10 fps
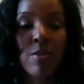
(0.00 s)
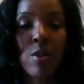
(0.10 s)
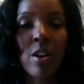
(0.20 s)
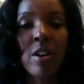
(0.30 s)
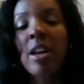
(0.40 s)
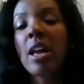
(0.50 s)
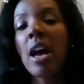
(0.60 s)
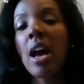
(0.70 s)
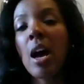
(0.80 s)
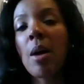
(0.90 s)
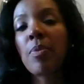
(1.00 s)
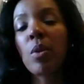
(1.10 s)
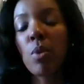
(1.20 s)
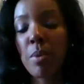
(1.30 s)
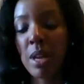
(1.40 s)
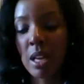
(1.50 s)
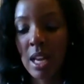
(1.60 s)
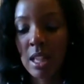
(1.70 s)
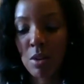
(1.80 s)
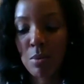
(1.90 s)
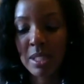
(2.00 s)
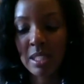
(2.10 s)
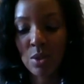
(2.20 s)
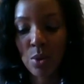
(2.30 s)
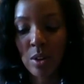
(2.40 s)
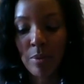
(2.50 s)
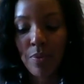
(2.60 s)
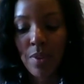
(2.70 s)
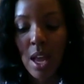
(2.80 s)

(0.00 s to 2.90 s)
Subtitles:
for women in their business school.